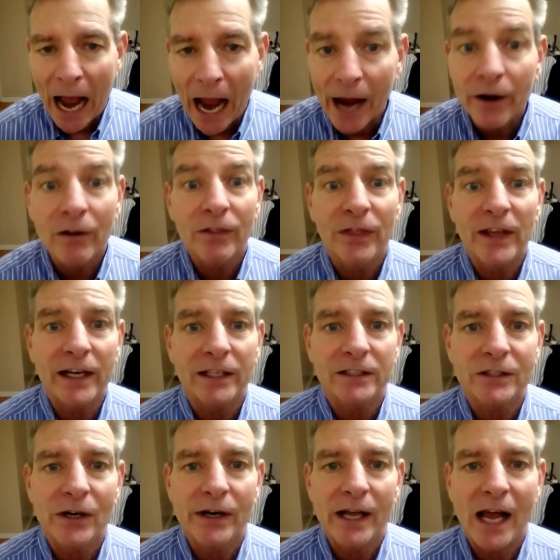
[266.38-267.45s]
I don't think it's
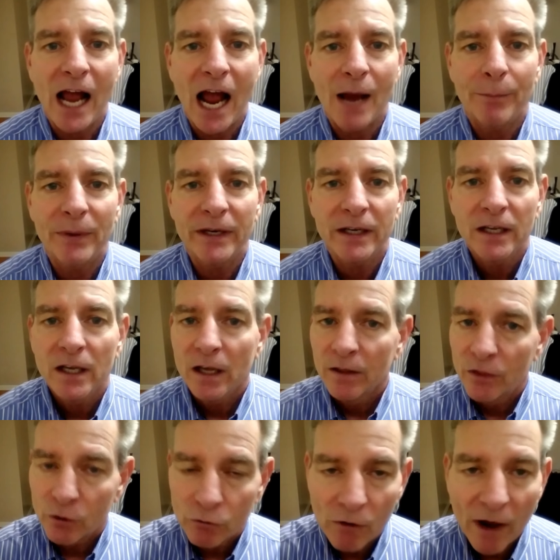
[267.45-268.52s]
going to happen.
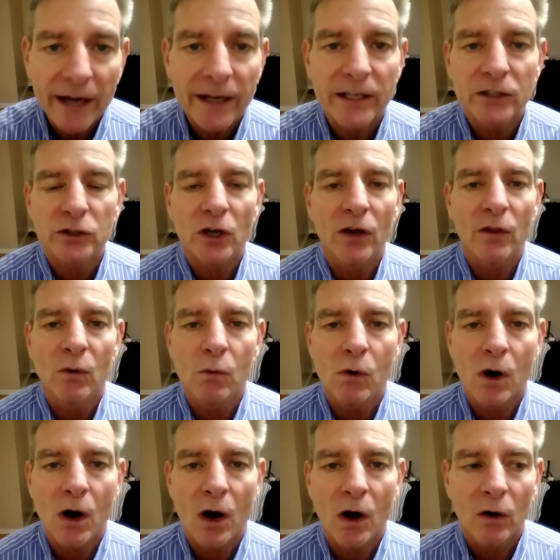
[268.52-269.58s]
The writing's on the
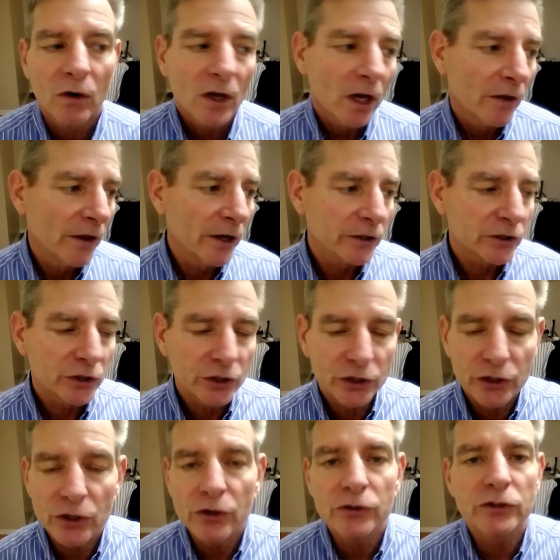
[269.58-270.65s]
wall. There's
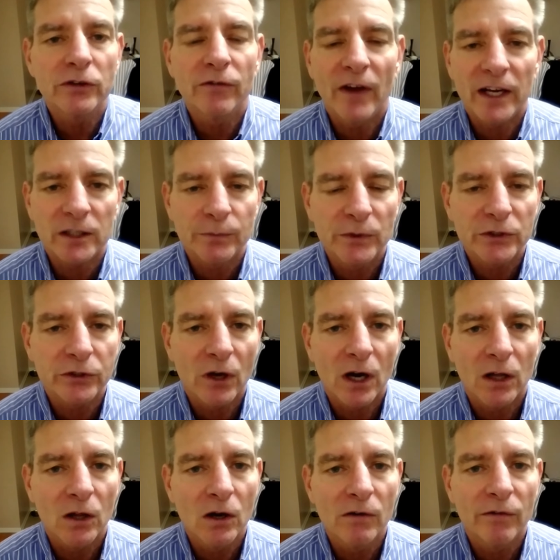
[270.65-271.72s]
huge investments
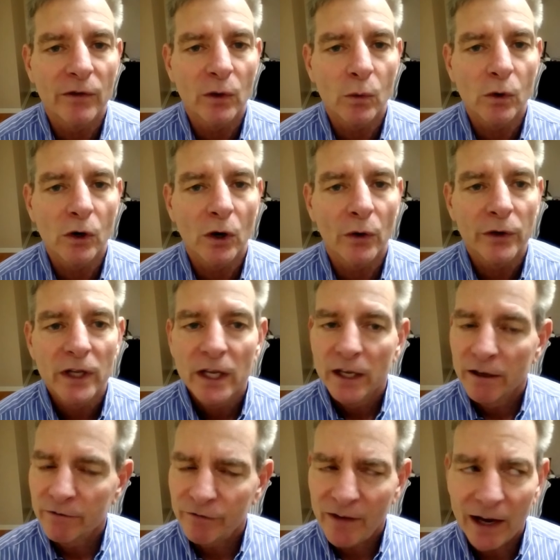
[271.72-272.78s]
all over the world.
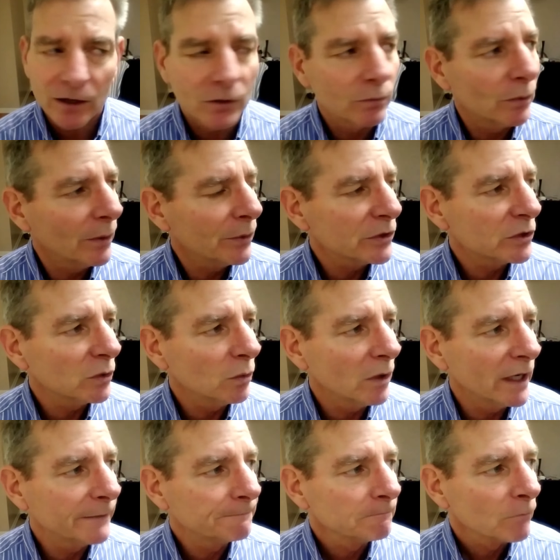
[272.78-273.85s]
In fact, what was the
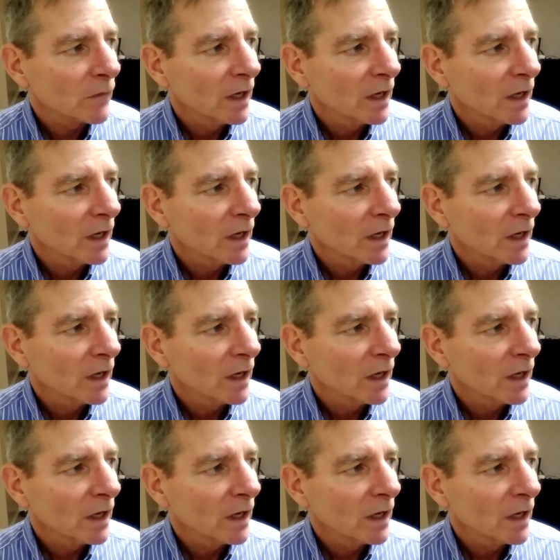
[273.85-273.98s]
one?